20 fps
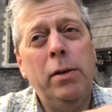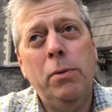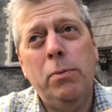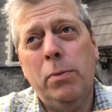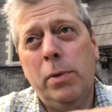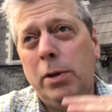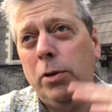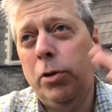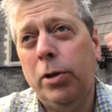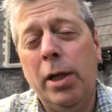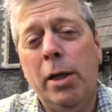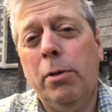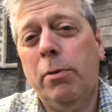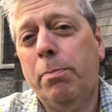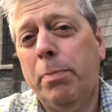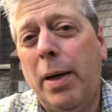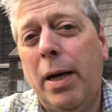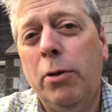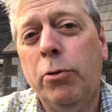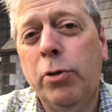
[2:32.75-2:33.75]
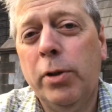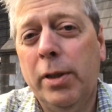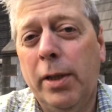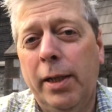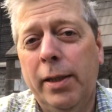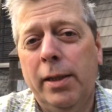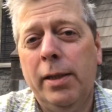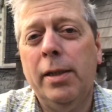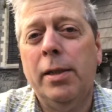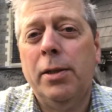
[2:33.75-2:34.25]
when you set a boundary
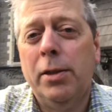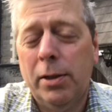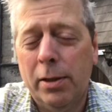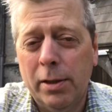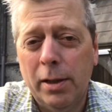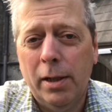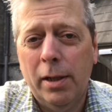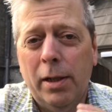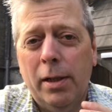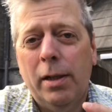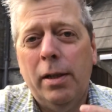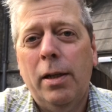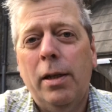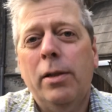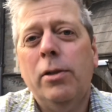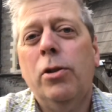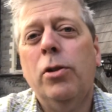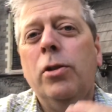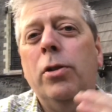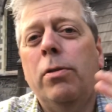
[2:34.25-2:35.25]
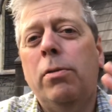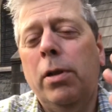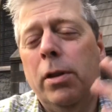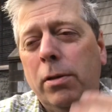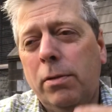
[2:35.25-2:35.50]
like this, it's good,